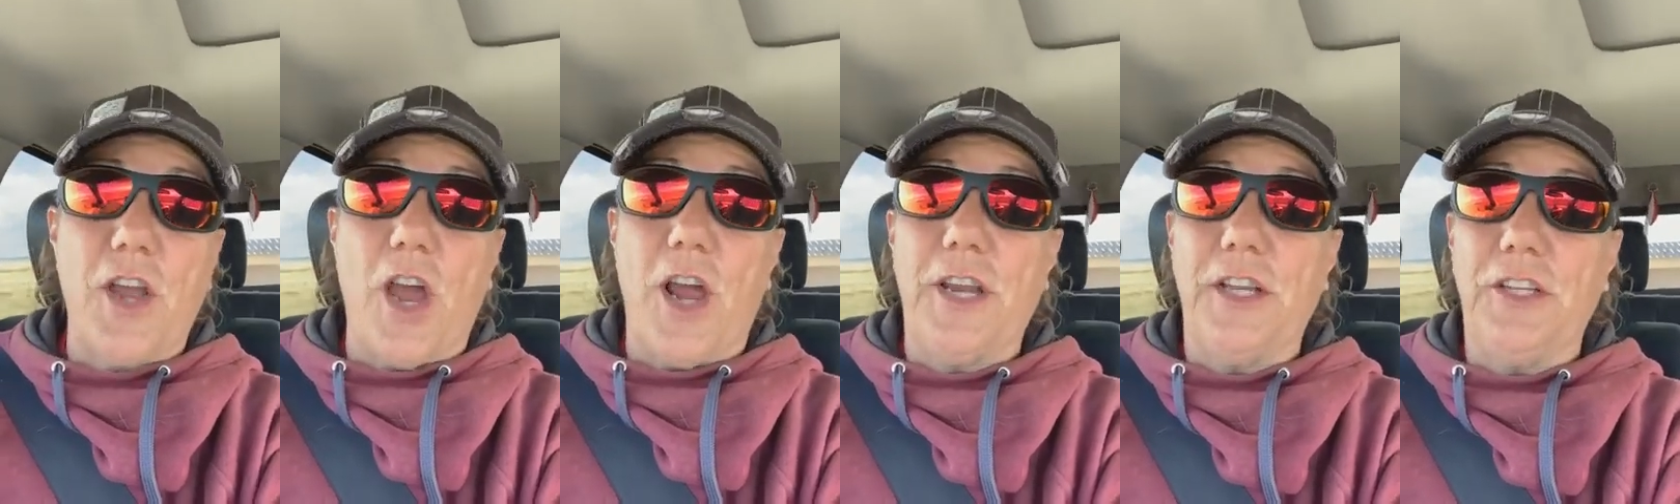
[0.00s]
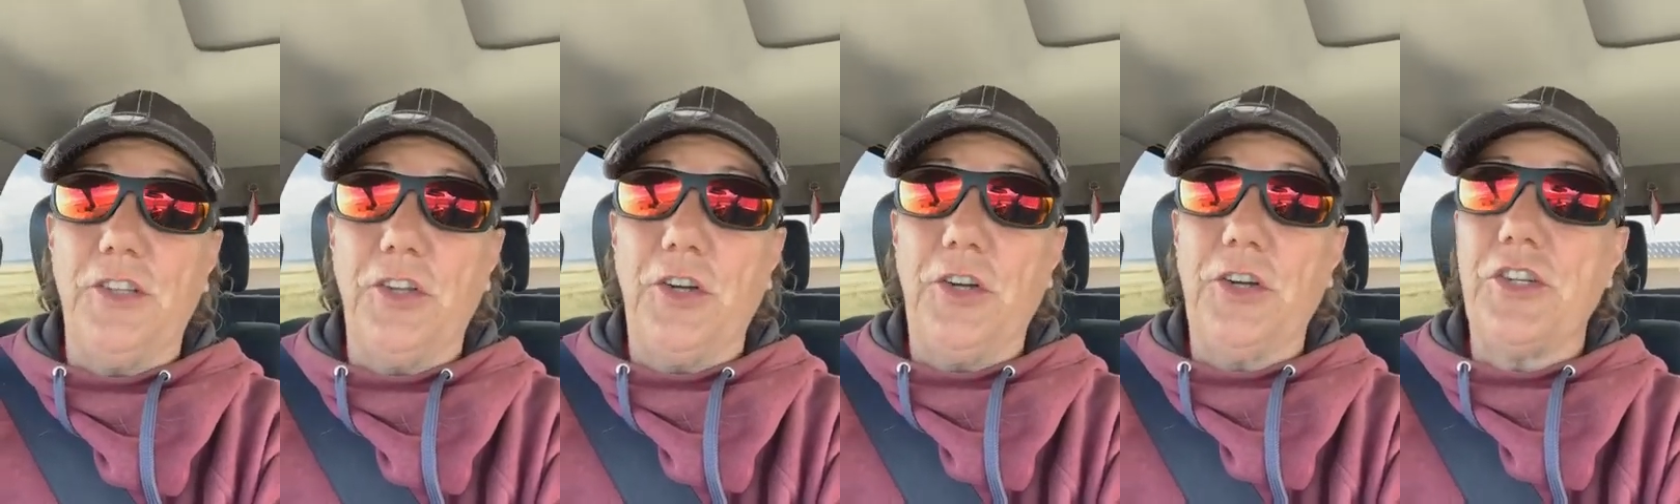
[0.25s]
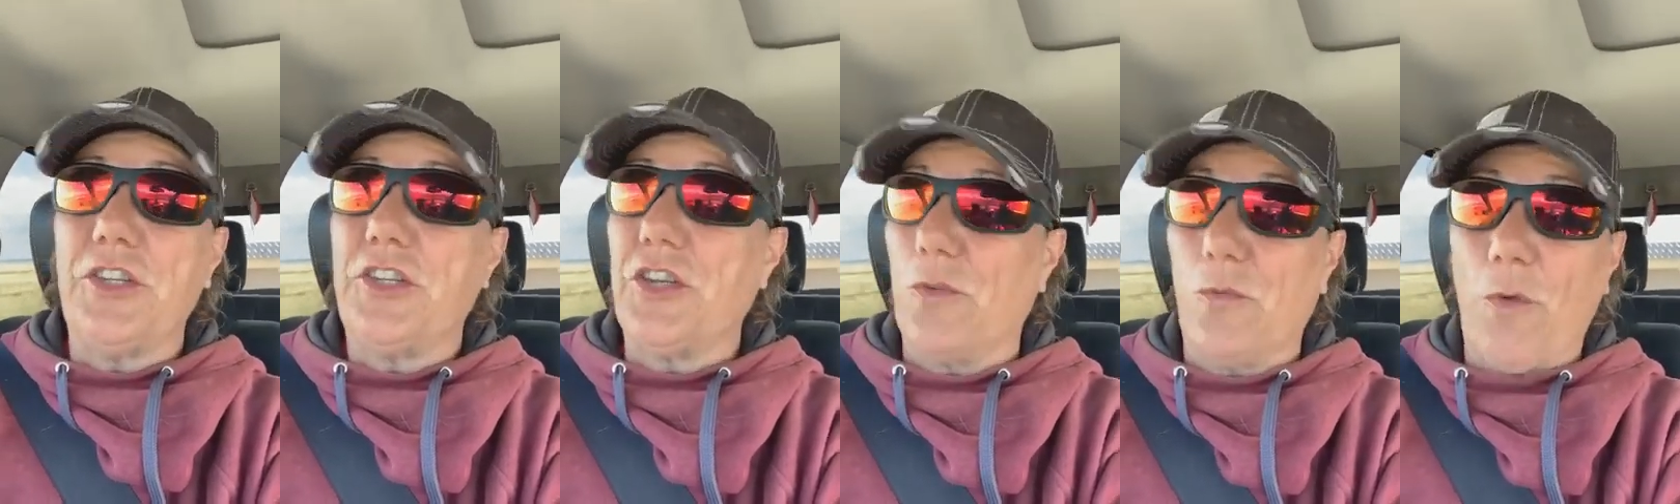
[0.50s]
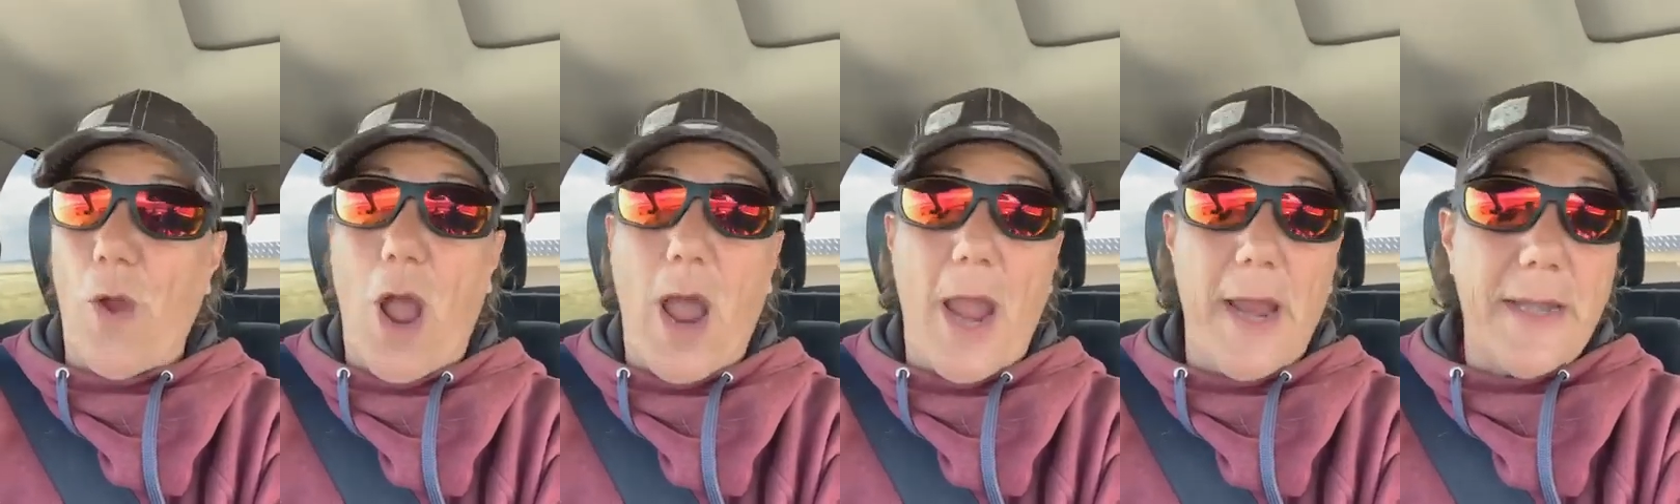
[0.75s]
got to learn to
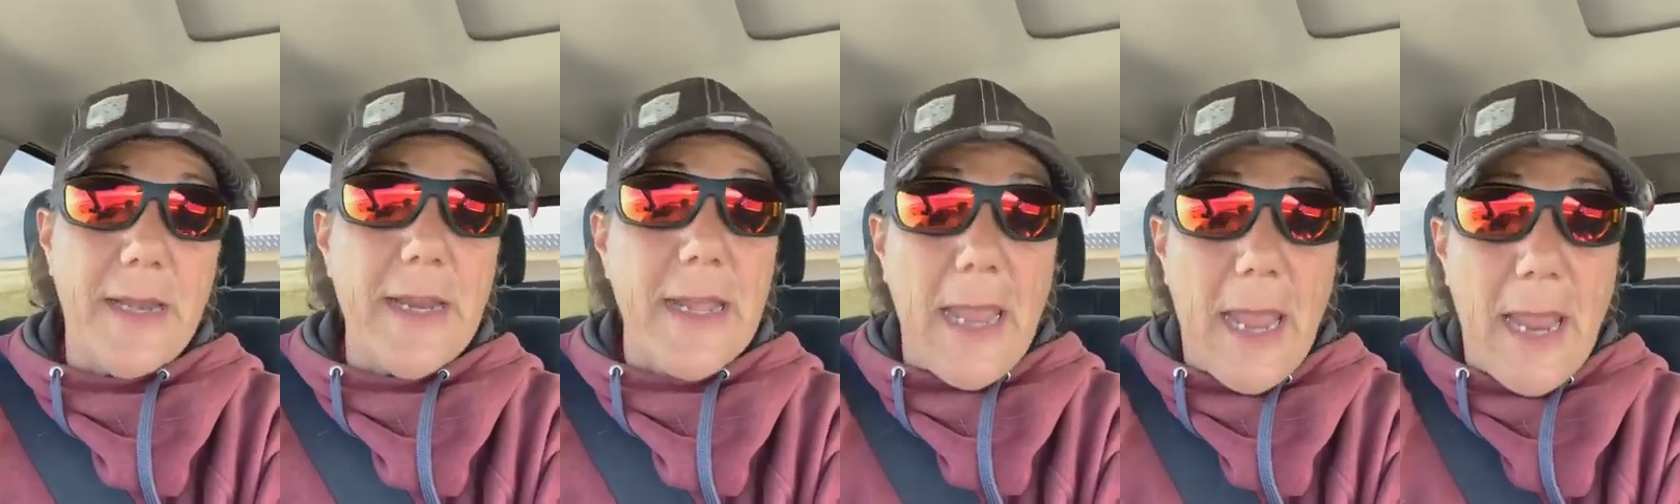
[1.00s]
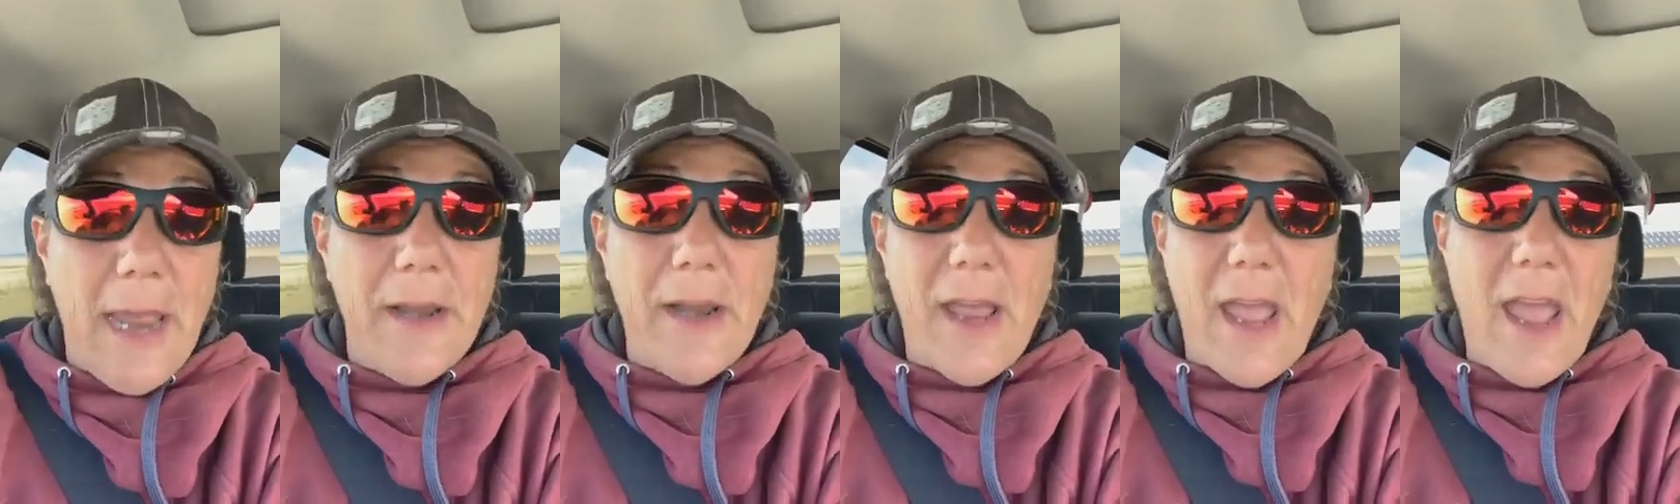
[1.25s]
ride again.